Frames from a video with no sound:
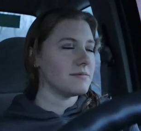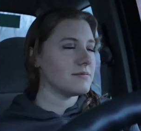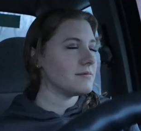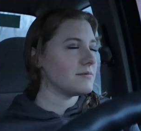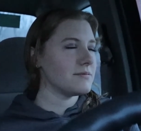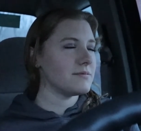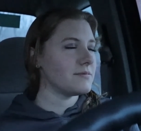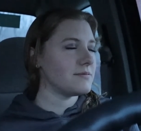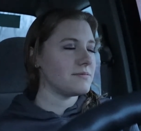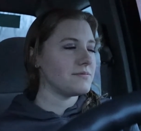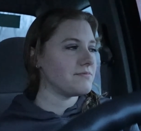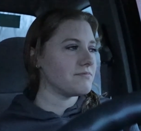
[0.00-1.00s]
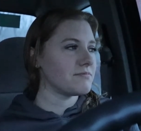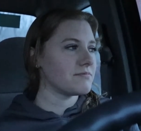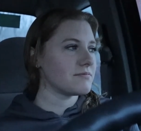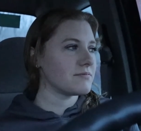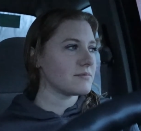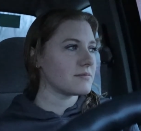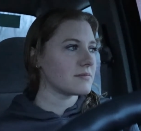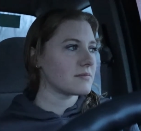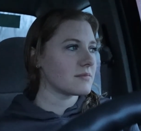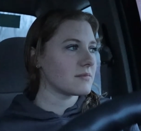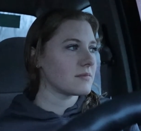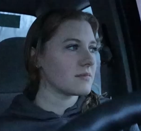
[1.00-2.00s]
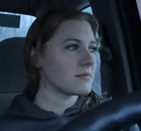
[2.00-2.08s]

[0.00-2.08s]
[no speech]